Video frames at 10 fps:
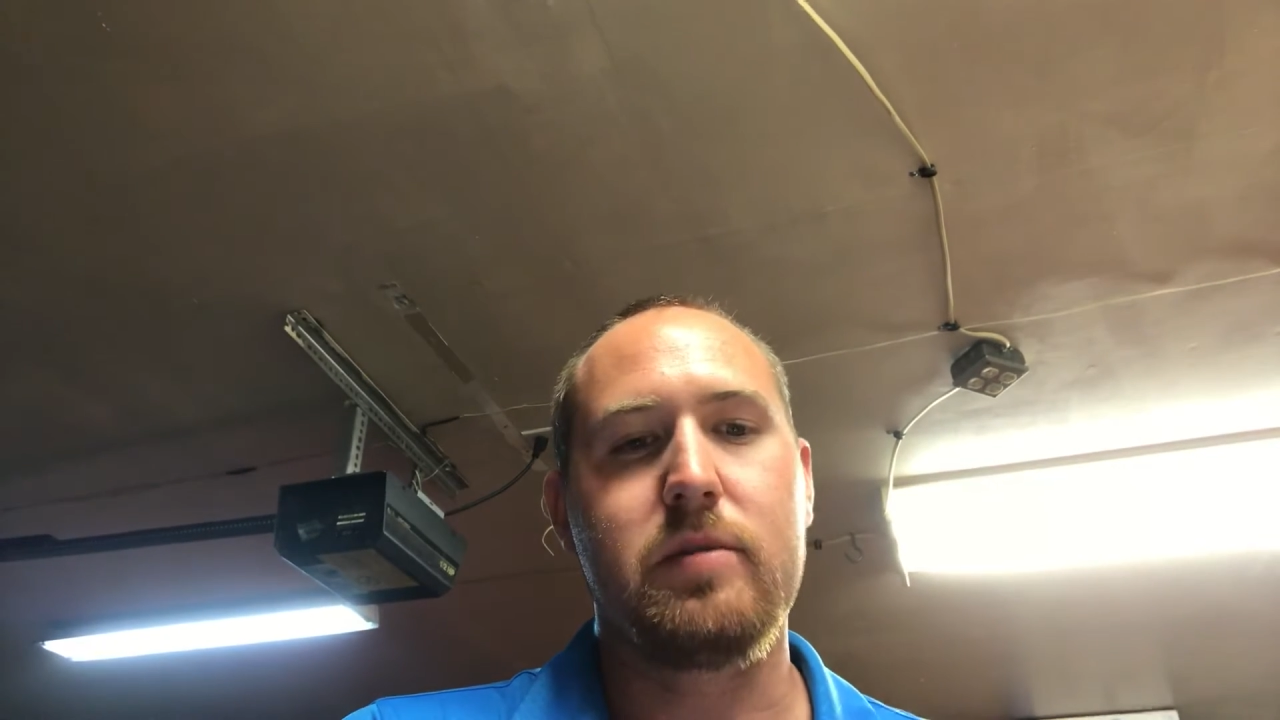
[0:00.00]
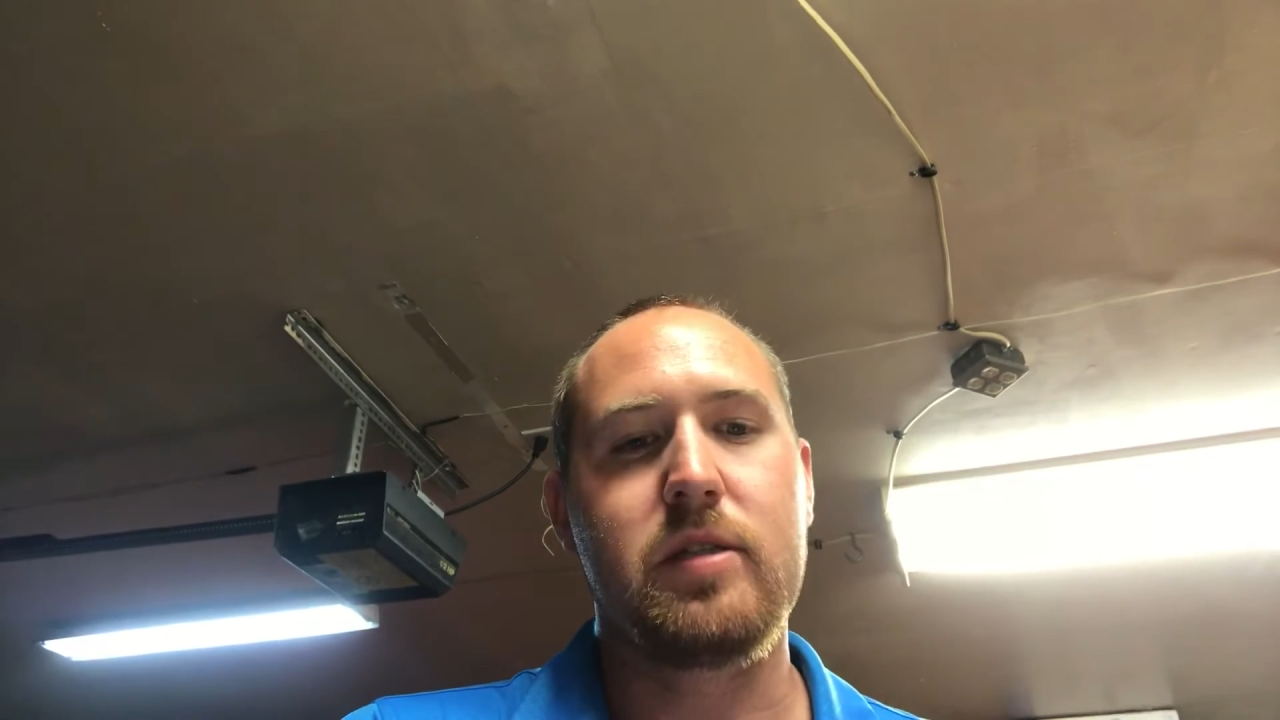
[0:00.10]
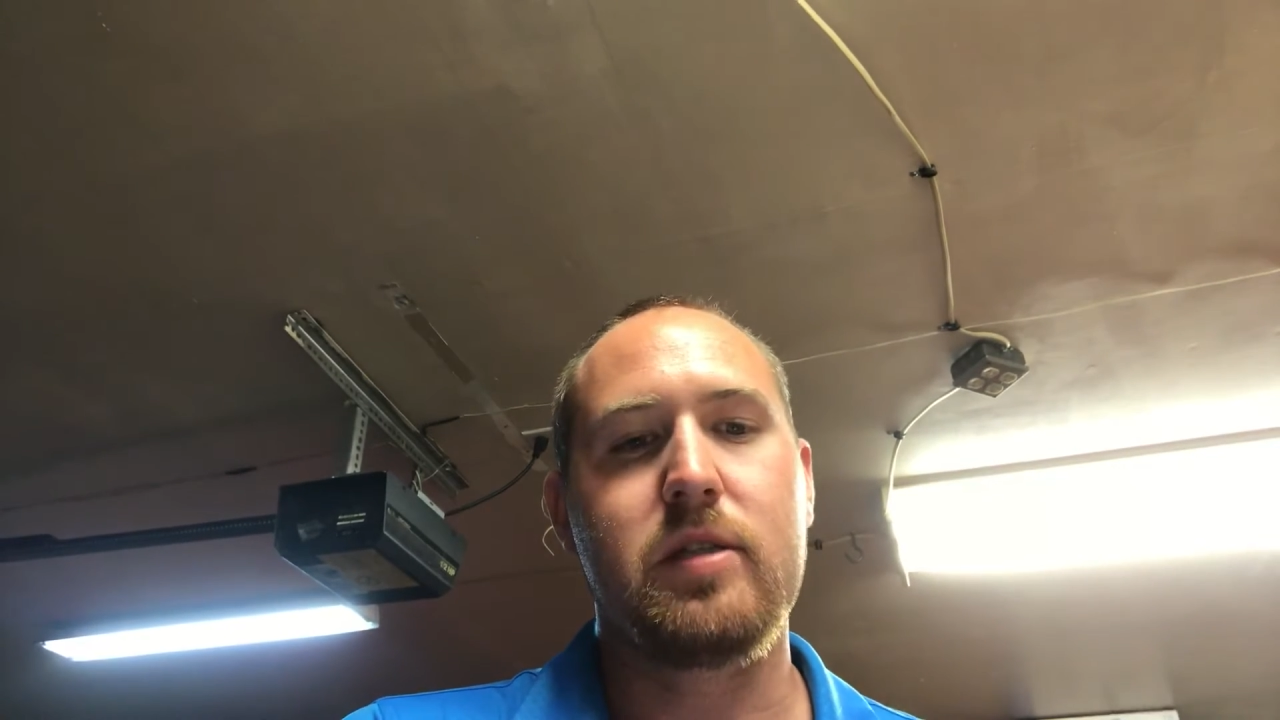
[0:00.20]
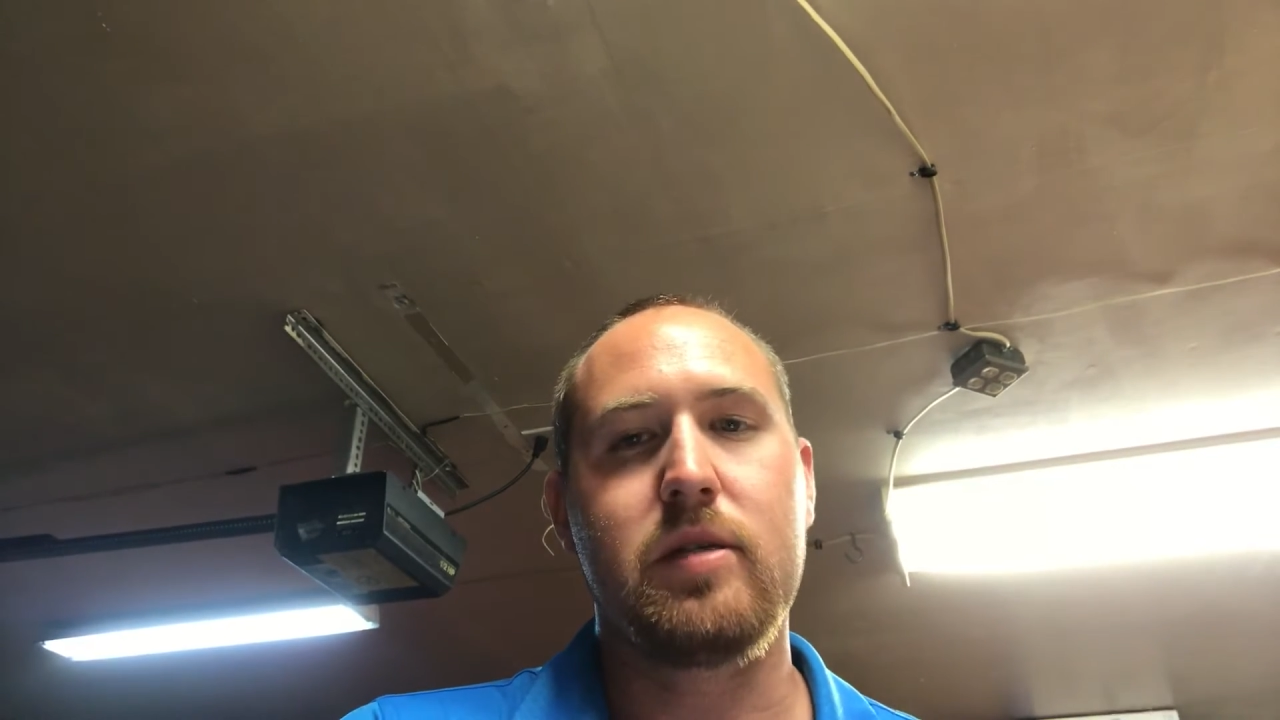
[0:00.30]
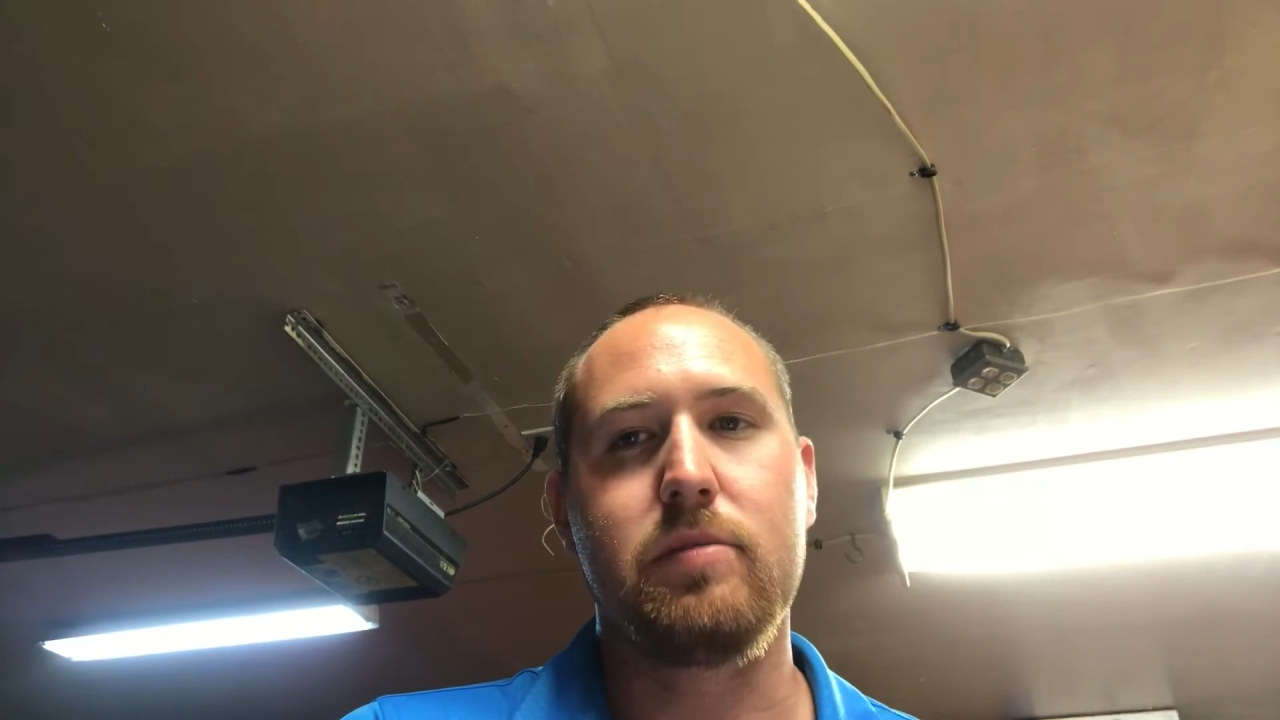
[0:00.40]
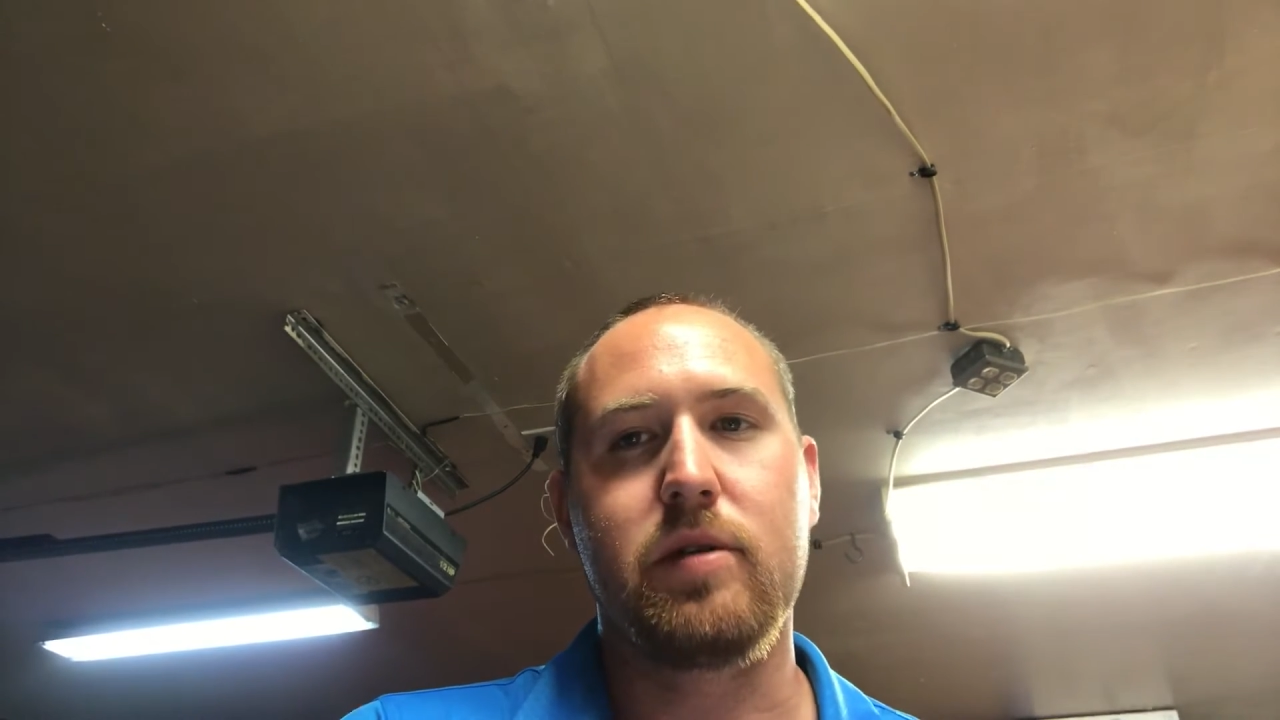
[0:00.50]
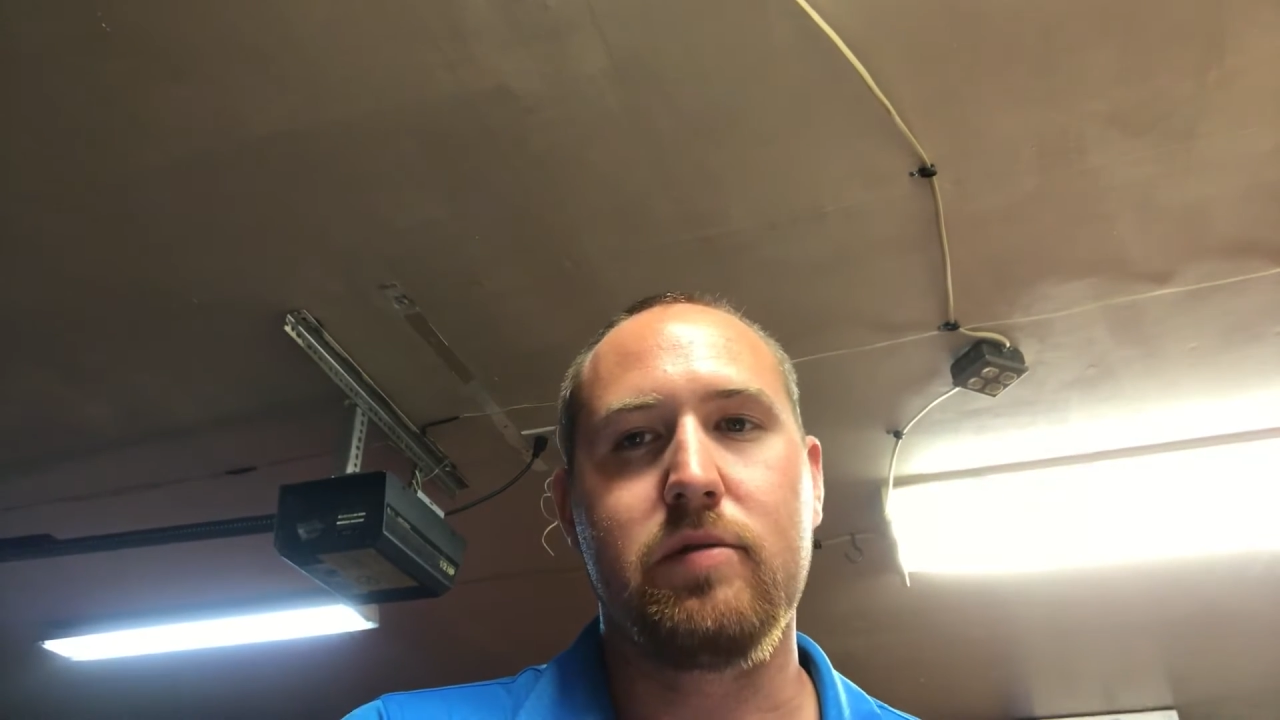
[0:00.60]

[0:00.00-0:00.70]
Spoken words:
seen above